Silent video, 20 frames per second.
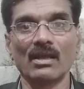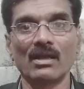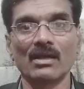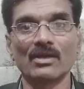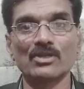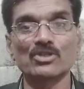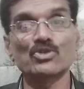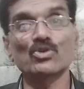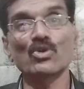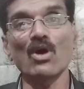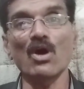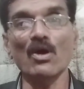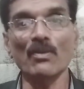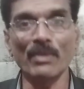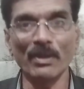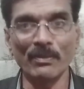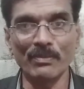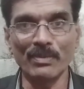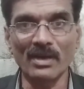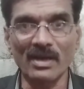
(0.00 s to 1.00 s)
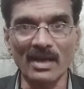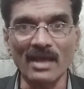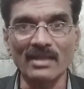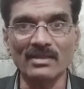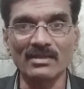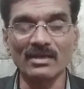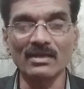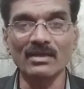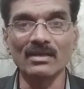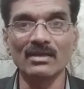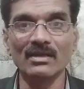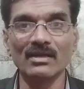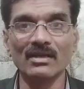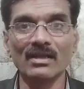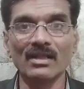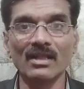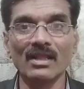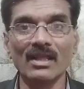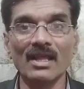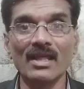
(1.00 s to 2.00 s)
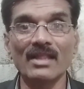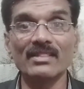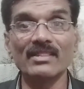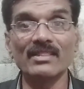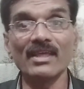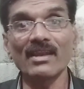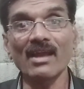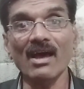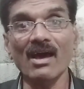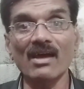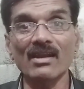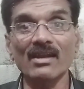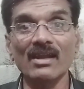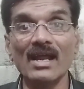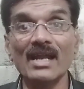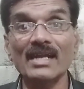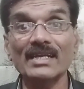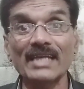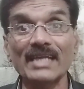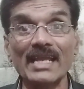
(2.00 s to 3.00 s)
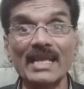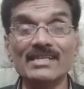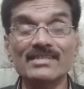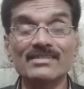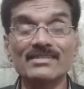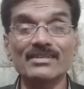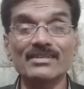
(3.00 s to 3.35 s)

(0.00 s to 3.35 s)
strong people rather, there are tides